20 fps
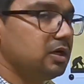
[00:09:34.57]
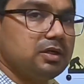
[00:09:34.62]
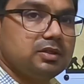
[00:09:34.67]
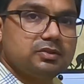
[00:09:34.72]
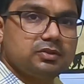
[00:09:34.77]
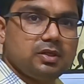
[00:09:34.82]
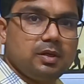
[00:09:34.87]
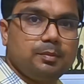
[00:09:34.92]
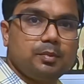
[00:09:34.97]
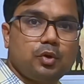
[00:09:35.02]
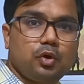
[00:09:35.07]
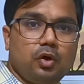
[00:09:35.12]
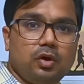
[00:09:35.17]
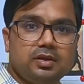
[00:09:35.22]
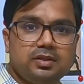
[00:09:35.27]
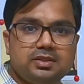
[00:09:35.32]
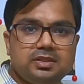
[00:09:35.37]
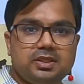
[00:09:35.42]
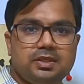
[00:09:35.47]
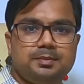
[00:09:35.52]
some
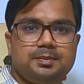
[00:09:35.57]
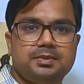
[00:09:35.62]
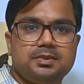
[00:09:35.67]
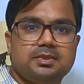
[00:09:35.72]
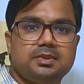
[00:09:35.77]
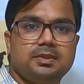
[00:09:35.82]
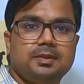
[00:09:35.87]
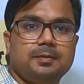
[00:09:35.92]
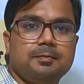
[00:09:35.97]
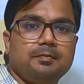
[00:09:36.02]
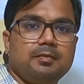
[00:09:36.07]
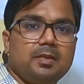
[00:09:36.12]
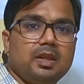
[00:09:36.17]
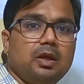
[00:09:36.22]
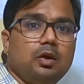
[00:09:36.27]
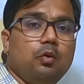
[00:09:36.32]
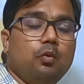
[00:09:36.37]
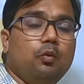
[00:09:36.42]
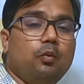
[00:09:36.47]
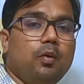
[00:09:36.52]
concepts,
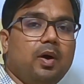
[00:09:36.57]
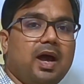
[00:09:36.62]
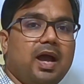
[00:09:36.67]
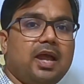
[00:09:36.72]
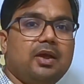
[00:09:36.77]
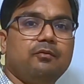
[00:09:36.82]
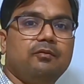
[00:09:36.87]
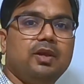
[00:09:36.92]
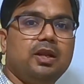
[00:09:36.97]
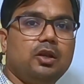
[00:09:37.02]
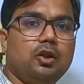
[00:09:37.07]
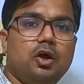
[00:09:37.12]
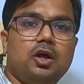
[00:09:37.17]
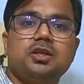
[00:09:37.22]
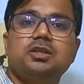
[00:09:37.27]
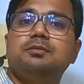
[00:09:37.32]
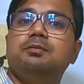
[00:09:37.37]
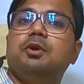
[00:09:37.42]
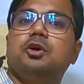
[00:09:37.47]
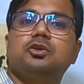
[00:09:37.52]
why we
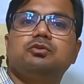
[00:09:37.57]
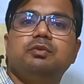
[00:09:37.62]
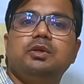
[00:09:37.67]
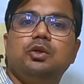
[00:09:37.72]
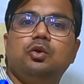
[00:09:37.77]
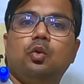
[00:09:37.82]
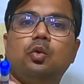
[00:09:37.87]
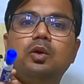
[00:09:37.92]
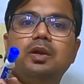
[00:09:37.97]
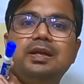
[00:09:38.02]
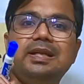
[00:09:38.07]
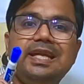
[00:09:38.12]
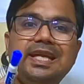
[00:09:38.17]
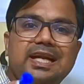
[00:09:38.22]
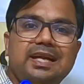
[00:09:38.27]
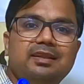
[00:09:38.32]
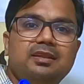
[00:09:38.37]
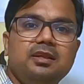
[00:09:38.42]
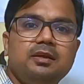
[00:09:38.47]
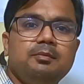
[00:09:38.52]
lost, because we don't
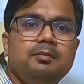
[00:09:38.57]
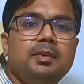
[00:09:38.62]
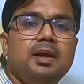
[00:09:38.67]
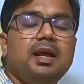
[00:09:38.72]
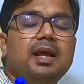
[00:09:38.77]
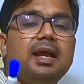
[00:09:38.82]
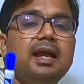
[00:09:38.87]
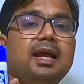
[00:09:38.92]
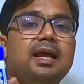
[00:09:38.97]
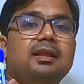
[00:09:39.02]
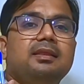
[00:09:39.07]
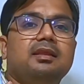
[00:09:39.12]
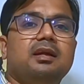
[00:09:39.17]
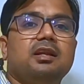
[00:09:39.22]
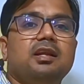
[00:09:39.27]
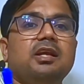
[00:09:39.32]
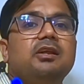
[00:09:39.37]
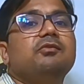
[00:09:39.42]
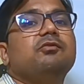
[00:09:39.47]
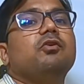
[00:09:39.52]
need them, and
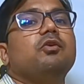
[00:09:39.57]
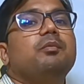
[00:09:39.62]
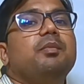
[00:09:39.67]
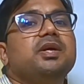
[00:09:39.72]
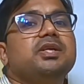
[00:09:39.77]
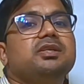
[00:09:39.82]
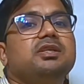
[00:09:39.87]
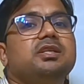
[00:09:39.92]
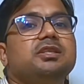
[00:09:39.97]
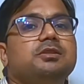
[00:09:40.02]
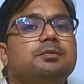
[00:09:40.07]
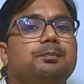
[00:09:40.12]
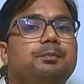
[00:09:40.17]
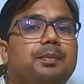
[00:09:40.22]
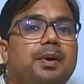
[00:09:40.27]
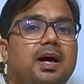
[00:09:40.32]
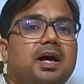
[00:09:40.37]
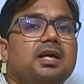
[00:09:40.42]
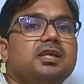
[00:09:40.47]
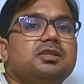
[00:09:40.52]
that information is
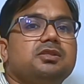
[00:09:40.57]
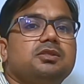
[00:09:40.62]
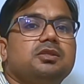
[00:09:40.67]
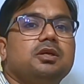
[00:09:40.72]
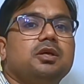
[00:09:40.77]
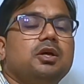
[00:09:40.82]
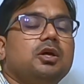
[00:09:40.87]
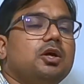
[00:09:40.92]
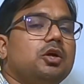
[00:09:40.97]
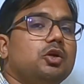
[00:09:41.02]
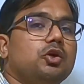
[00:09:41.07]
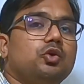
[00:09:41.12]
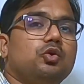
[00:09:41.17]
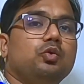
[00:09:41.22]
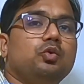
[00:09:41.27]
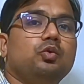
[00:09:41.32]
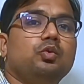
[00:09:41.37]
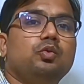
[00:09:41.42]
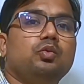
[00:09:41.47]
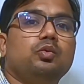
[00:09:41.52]
passed
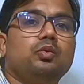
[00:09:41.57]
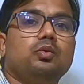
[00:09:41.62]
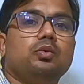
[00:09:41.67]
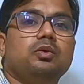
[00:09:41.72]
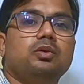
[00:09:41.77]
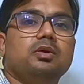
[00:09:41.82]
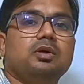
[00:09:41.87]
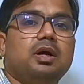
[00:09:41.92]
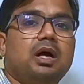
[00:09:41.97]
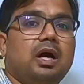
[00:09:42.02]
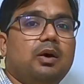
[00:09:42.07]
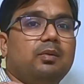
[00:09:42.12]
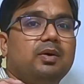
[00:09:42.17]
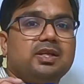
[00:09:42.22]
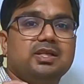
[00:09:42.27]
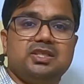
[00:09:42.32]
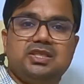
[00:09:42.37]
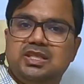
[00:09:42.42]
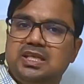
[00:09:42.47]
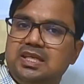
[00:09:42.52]
to
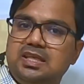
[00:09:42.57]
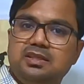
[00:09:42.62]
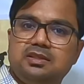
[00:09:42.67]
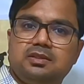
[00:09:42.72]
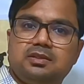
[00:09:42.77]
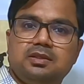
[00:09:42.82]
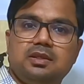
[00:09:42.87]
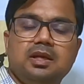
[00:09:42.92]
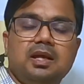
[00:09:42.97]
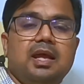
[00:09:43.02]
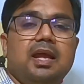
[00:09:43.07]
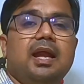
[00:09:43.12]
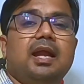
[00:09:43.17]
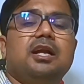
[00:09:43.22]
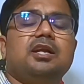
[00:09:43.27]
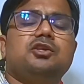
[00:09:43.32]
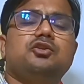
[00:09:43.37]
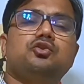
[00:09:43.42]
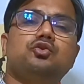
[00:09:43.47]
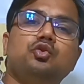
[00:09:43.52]
our genes,
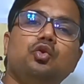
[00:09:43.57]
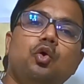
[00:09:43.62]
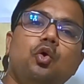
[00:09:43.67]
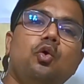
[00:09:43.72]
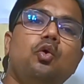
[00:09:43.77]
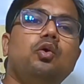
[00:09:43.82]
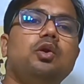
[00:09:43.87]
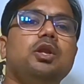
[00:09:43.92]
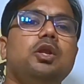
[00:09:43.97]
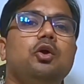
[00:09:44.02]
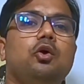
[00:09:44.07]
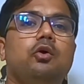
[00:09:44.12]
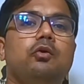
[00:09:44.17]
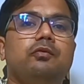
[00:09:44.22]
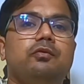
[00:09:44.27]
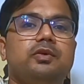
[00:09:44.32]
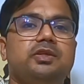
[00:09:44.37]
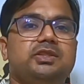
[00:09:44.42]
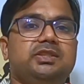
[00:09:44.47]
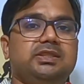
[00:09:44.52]
and slowly
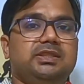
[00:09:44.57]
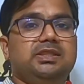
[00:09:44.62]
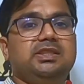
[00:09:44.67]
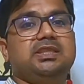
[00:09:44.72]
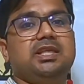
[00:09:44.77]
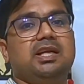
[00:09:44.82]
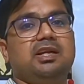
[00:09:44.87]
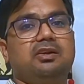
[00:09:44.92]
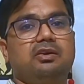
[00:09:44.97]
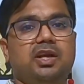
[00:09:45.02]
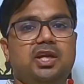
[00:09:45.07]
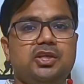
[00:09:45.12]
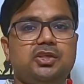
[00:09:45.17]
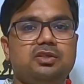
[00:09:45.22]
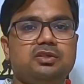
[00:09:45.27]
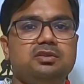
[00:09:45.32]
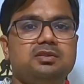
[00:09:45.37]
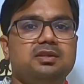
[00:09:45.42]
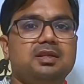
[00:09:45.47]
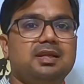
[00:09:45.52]
over
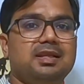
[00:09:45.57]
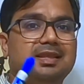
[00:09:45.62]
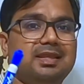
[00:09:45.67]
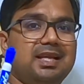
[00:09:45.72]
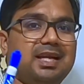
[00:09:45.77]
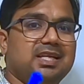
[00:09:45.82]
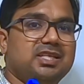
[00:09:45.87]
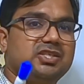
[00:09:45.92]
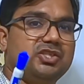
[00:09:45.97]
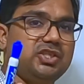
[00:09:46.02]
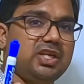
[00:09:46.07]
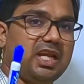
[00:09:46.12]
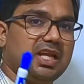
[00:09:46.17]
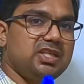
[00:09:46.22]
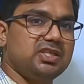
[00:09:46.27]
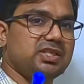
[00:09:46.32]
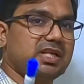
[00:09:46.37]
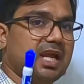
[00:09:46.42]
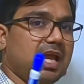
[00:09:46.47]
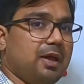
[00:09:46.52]
generations that
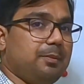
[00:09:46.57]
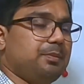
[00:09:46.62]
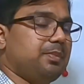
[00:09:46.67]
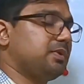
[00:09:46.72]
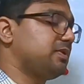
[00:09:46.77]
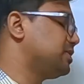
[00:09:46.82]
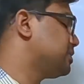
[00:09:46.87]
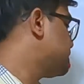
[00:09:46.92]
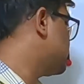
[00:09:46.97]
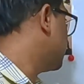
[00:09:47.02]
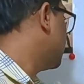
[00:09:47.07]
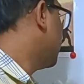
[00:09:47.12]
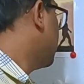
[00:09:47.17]
change happens.